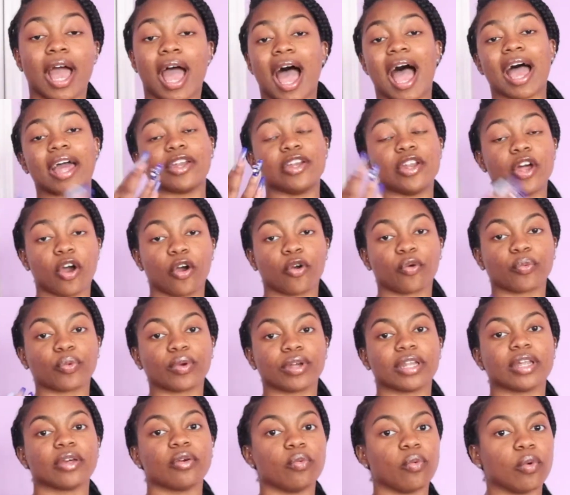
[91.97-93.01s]
I don't
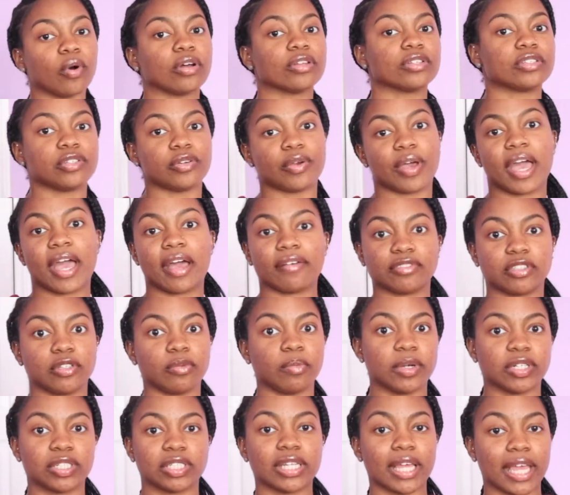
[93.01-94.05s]
really want to have too
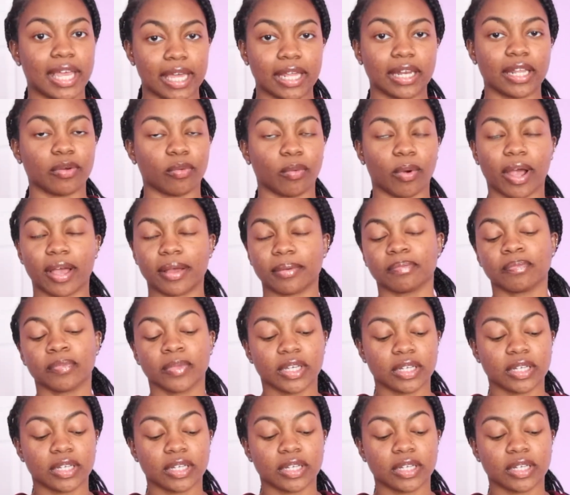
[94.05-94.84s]
much to edit, right?